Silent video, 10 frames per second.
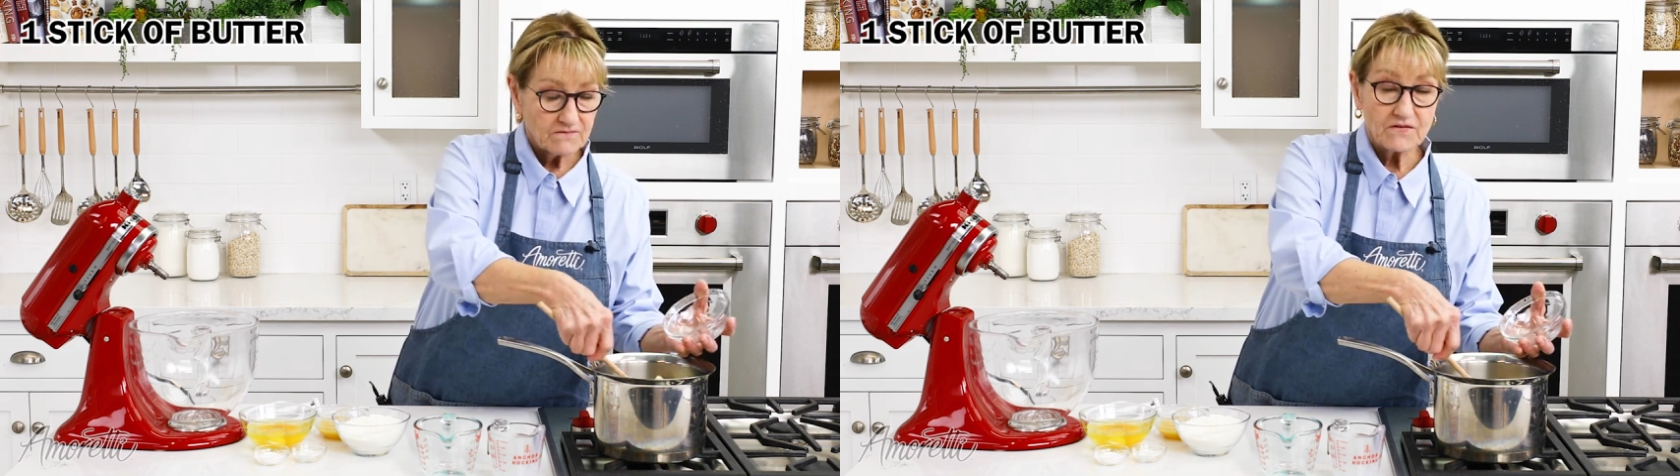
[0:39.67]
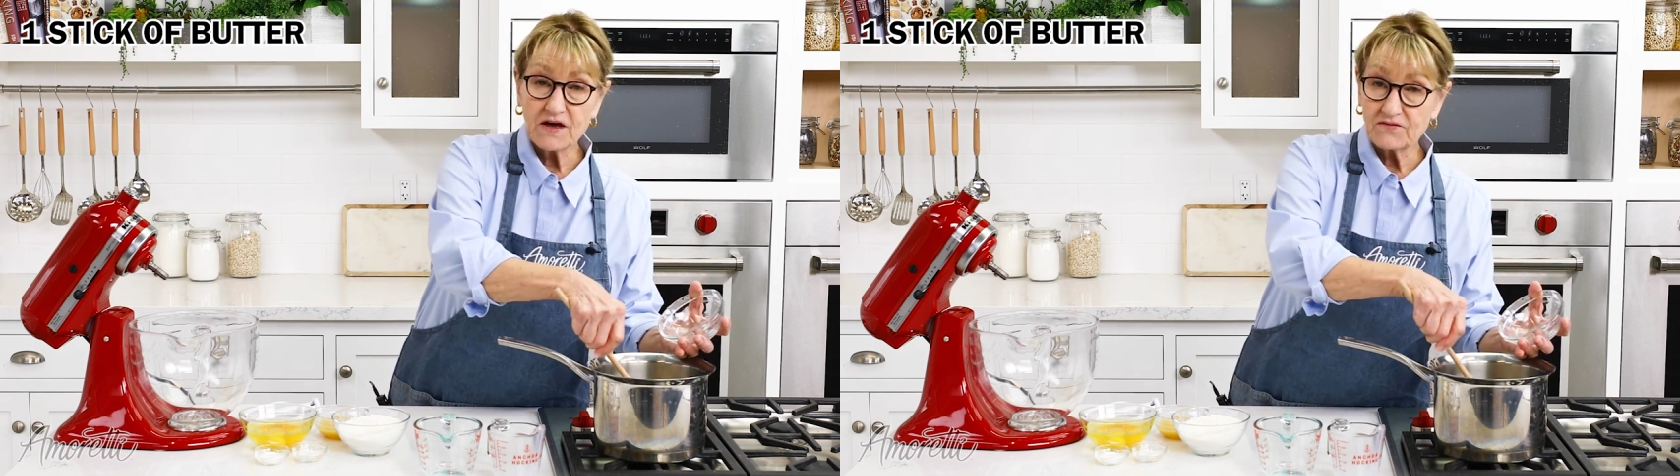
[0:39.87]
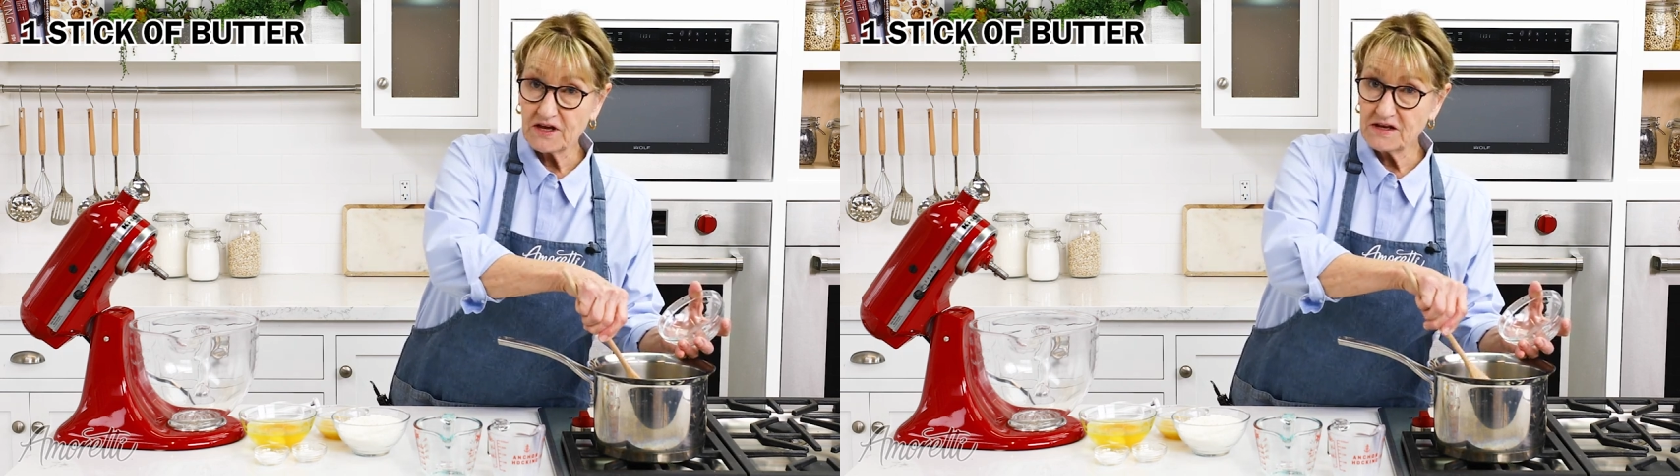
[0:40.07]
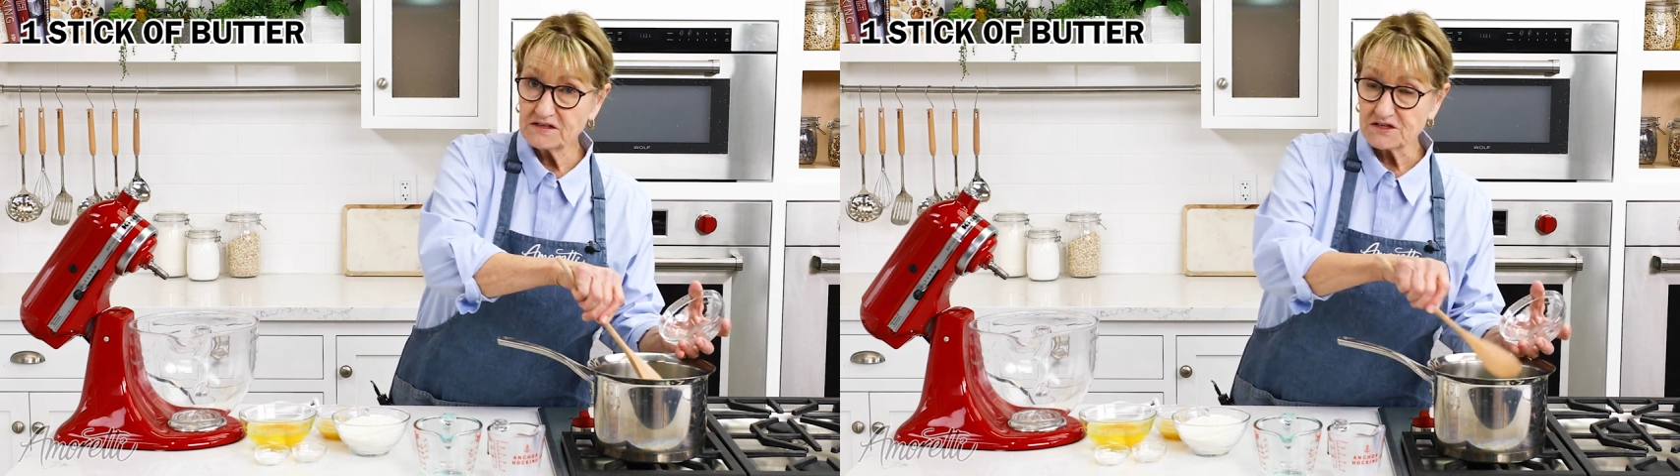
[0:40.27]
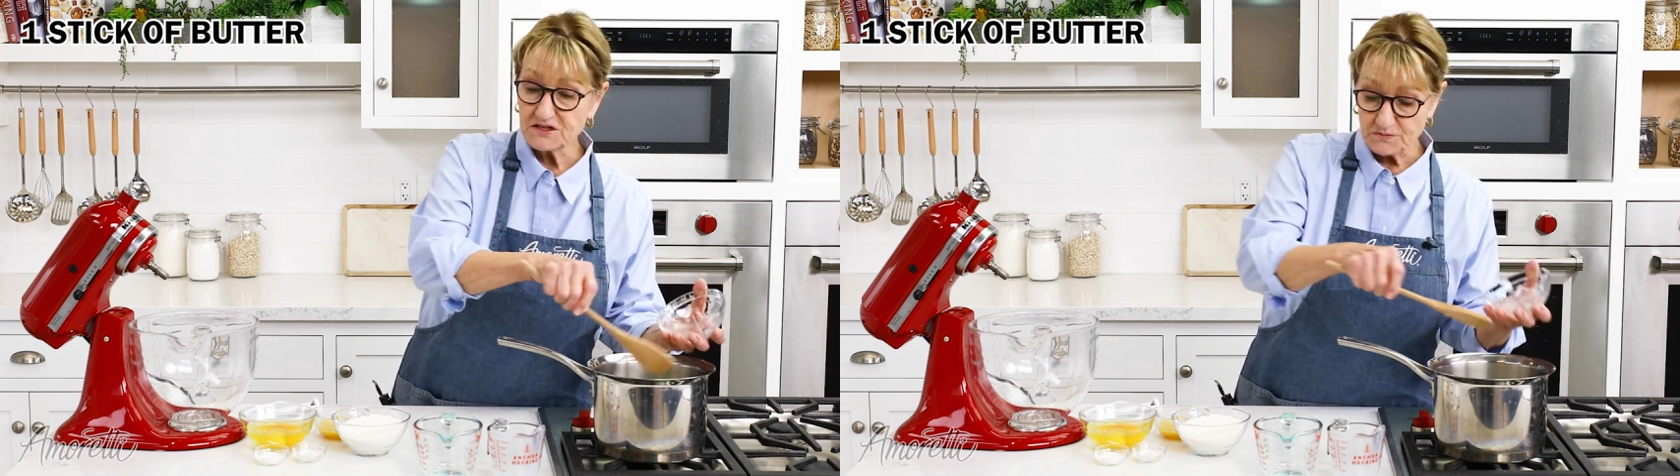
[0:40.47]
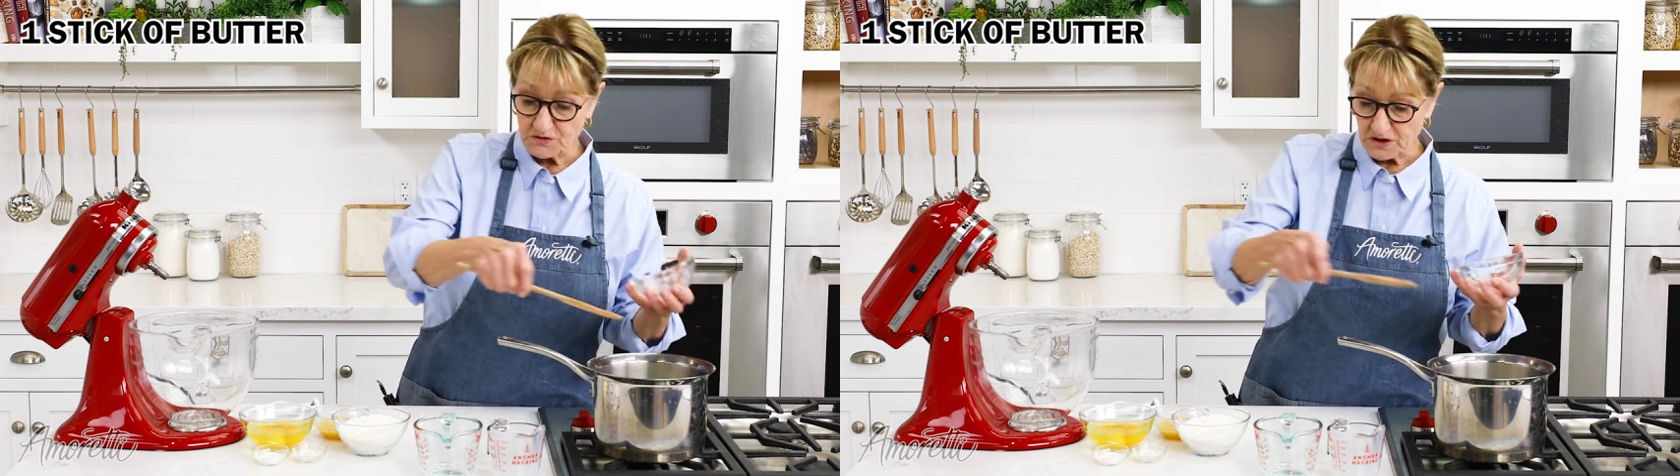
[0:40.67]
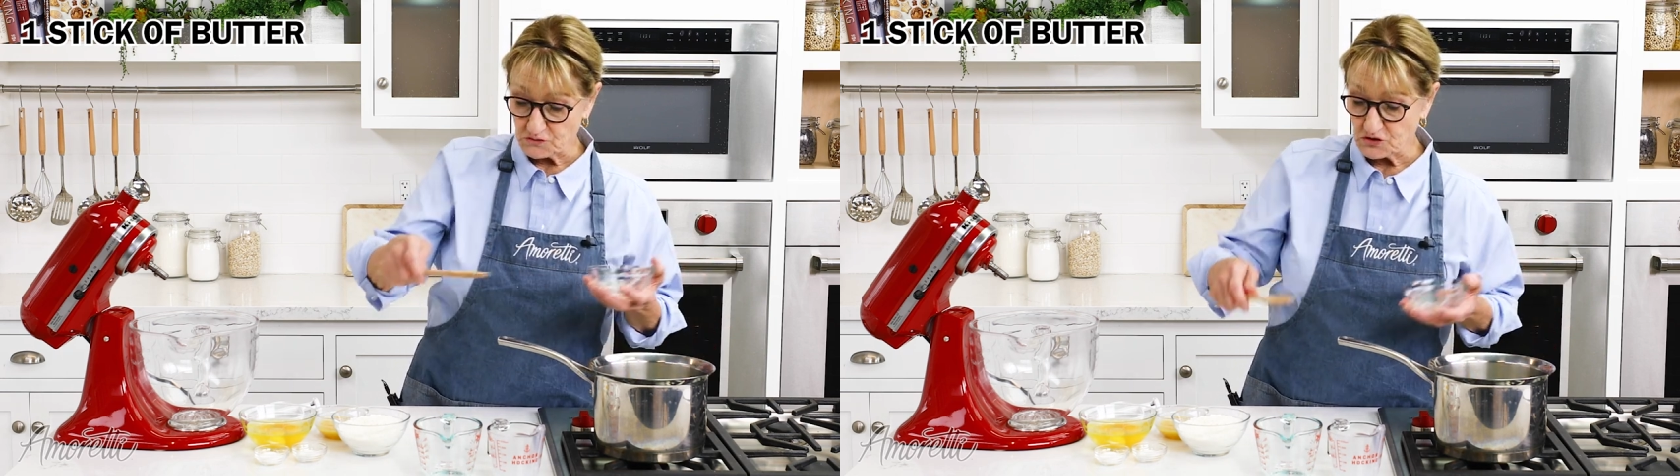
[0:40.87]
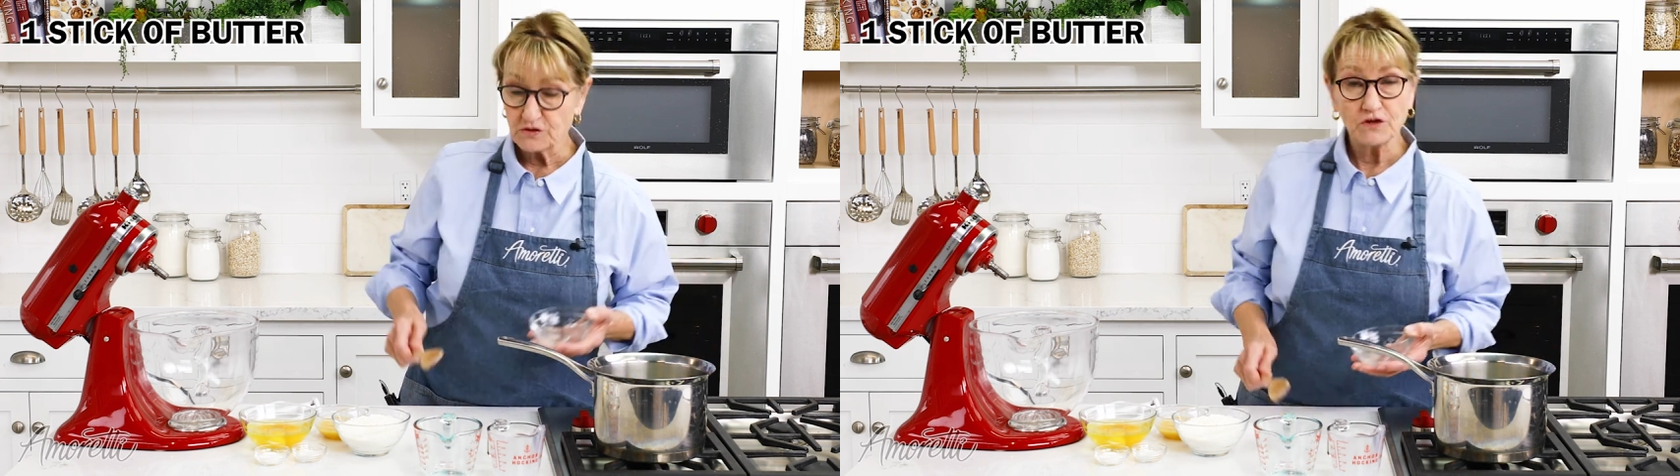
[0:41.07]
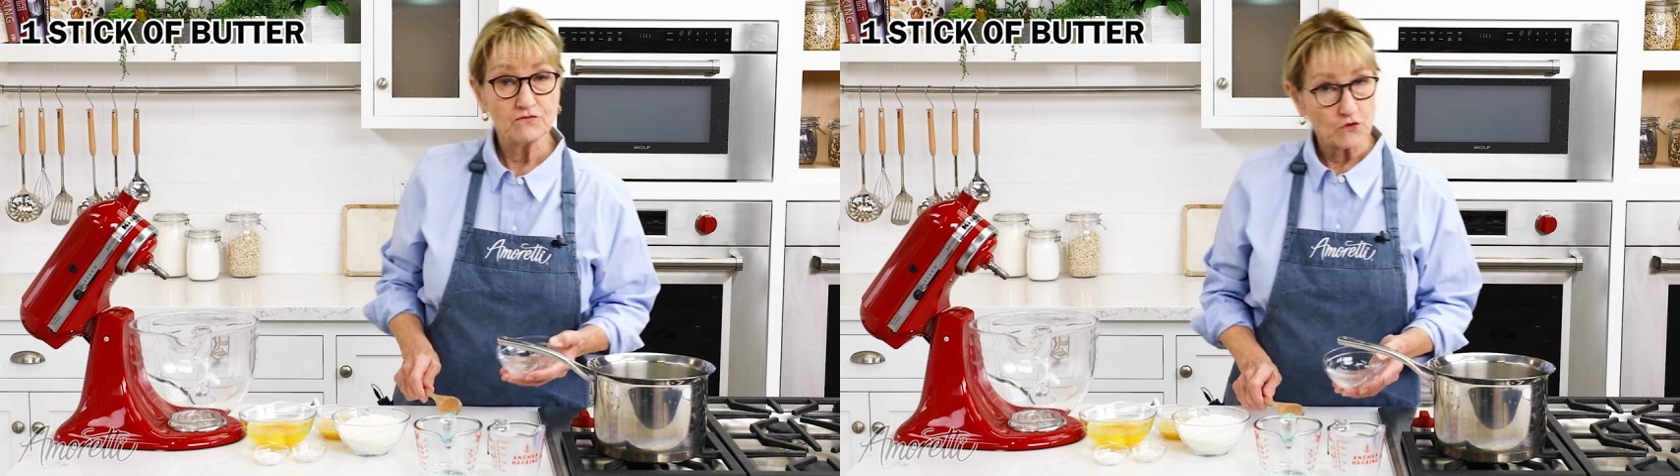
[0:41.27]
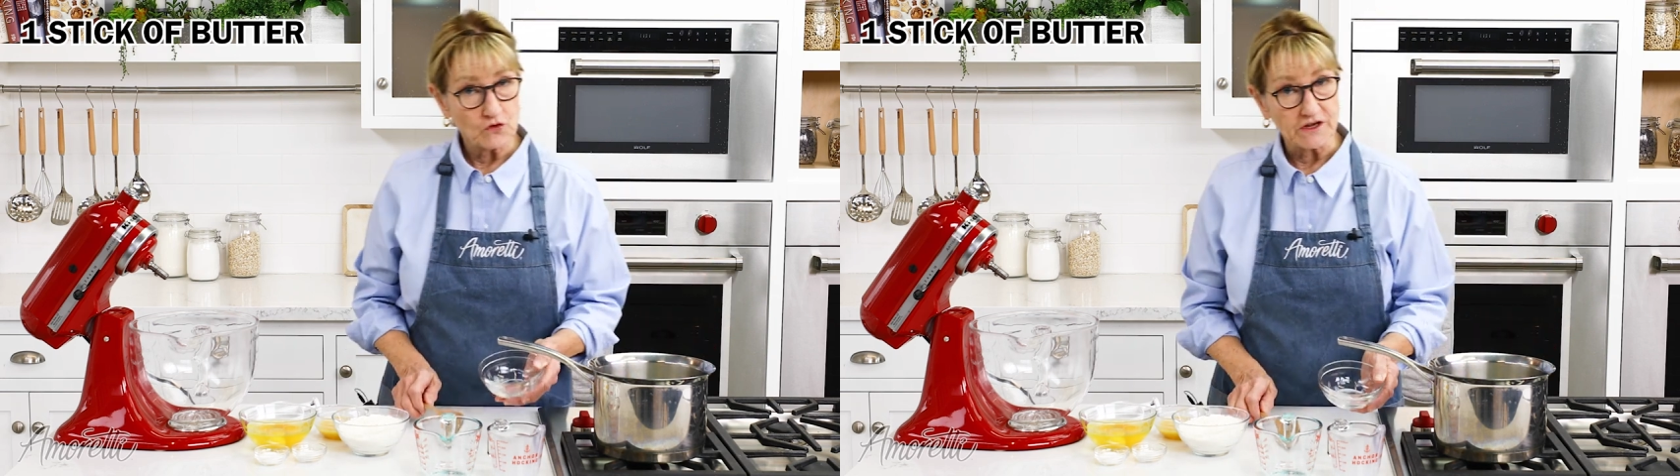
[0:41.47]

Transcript: five eggs and sometimes you need four